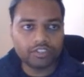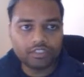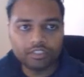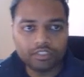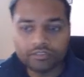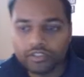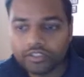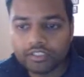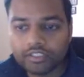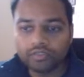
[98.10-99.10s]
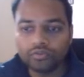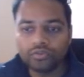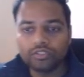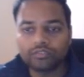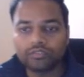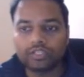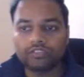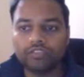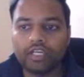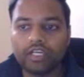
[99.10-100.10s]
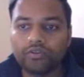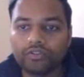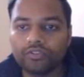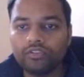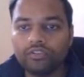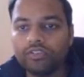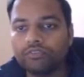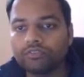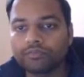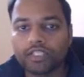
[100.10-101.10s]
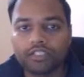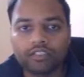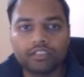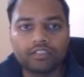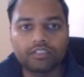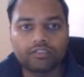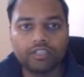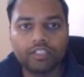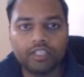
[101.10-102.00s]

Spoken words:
gives you additional tools to actually add on your website, right?